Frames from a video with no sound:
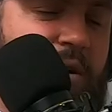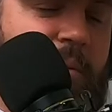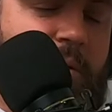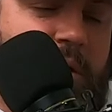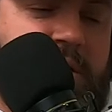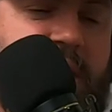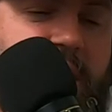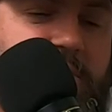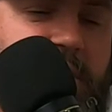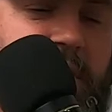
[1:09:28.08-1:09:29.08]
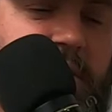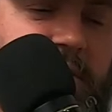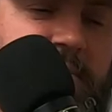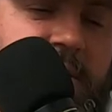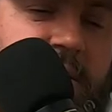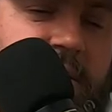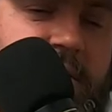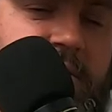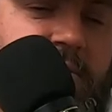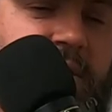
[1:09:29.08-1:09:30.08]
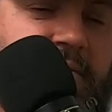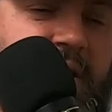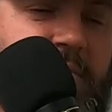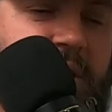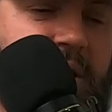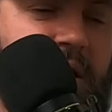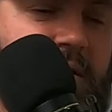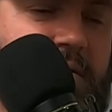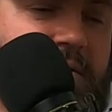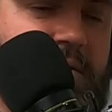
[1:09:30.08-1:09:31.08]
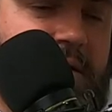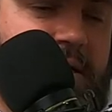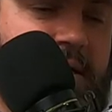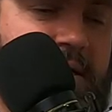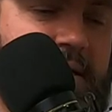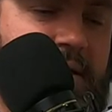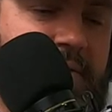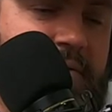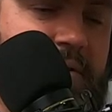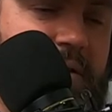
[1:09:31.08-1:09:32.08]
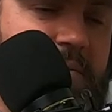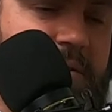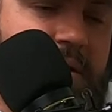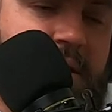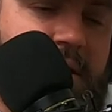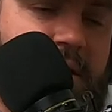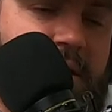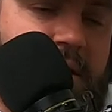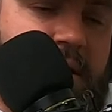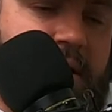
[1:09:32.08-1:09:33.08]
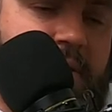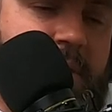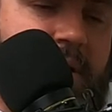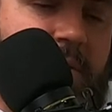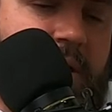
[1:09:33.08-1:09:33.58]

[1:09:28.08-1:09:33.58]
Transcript: hope it works out with your $225 million, uh, Califia Farms. Oh, thanks. Uh, spend it